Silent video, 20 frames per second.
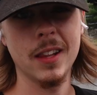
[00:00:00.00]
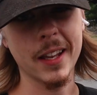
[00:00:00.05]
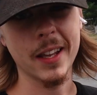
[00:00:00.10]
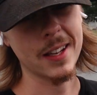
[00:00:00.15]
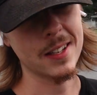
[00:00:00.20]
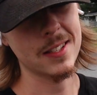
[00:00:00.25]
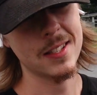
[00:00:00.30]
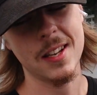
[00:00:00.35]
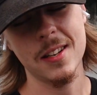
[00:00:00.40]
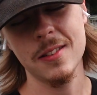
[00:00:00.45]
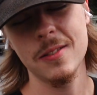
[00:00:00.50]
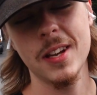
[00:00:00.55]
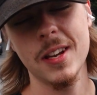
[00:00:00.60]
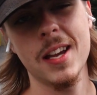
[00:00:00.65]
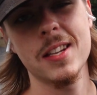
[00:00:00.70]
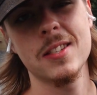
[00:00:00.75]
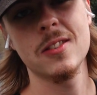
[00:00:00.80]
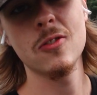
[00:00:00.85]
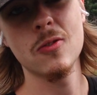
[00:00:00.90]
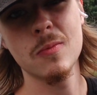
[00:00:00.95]
like I said, you
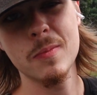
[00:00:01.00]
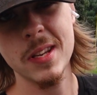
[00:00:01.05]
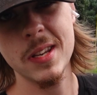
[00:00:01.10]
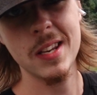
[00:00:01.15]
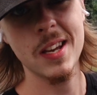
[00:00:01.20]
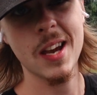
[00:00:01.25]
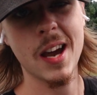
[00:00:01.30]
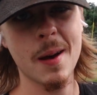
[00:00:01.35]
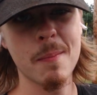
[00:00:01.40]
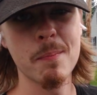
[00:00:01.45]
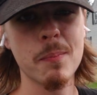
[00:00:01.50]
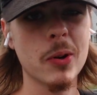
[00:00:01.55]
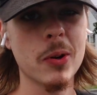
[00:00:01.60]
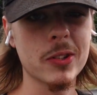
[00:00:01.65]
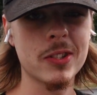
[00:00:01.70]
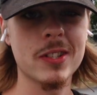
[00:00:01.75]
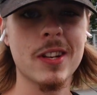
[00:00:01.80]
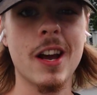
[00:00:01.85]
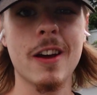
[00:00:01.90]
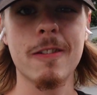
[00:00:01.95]
guys know me, I'm
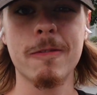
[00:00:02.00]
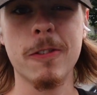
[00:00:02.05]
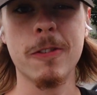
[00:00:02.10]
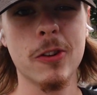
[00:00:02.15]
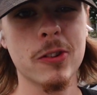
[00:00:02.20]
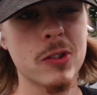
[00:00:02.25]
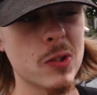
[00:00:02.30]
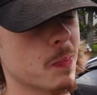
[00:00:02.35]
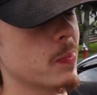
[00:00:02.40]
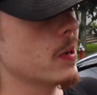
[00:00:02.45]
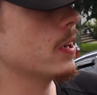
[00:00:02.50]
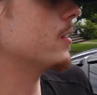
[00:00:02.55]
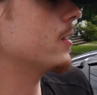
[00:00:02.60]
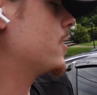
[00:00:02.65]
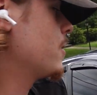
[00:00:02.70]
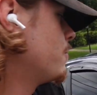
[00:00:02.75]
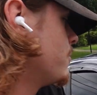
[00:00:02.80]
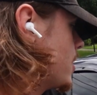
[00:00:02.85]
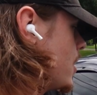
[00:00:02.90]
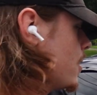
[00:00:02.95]
bolts not volts, but
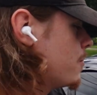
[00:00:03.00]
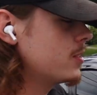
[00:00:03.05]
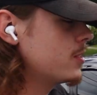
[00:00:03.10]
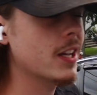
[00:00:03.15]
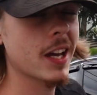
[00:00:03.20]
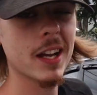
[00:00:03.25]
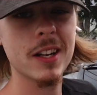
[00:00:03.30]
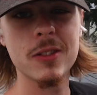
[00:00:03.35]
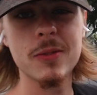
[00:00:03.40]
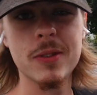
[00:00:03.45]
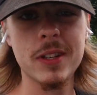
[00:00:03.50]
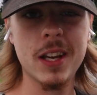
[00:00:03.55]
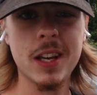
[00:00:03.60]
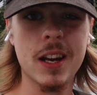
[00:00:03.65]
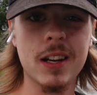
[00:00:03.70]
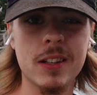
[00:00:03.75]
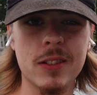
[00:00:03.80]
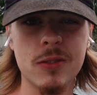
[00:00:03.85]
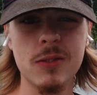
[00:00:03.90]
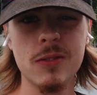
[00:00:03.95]
sometimes you got to do what you
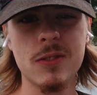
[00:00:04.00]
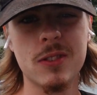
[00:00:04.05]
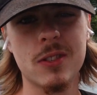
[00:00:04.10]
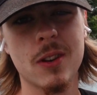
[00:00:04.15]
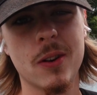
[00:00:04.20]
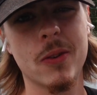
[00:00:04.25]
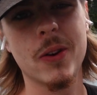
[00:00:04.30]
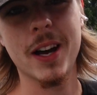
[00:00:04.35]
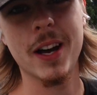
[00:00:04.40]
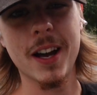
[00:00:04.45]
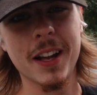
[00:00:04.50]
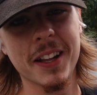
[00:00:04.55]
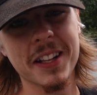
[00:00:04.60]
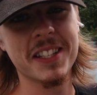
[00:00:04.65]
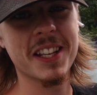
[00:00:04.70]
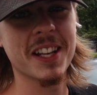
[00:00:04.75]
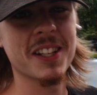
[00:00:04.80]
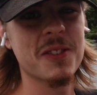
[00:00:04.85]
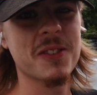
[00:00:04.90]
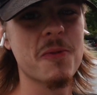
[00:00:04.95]
got to do. So
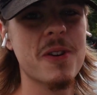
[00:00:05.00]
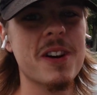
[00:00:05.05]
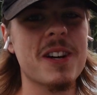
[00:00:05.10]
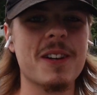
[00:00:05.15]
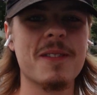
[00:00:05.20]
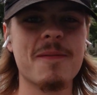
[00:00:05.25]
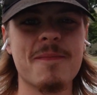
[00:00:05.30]
let's get to work.